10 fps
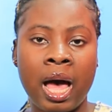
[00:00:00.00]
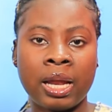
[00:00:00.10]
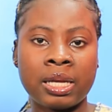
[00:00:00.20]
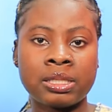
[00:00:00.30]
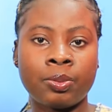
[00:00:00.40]

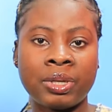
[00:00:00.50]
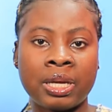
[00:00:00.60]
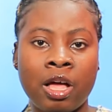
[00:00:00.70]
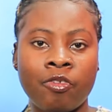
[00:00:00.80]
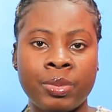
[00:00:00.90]
and answer what
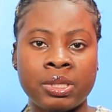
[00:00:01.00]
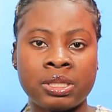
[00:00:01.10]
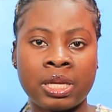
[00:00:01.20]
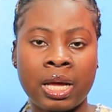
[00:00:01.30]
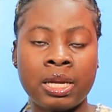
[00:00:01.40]
the
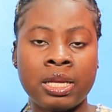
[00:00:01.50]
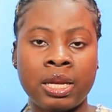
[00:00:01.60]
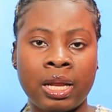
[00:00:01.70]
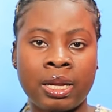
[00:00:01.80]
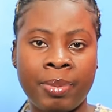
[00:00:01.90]
government in the
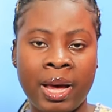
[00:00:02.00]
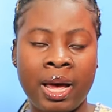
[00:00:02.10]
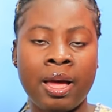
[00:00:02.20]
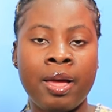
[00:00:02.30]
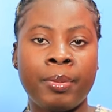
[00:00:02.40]
Canadian on a bar,